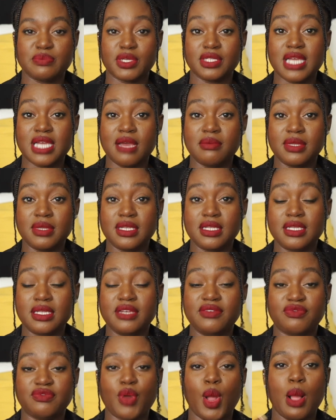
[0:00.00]

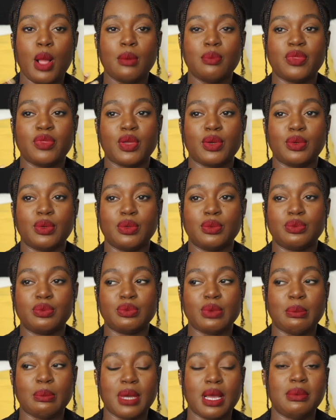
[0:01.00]
predominantly from the
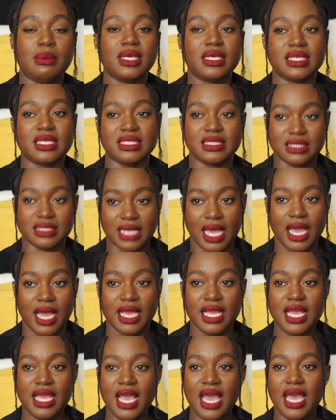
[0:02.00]
Republican
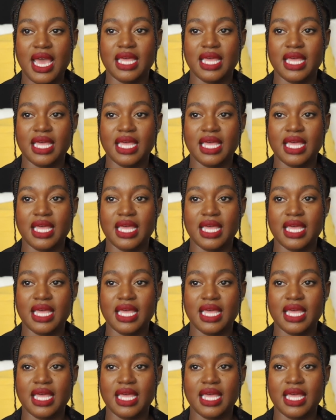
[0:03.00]
side,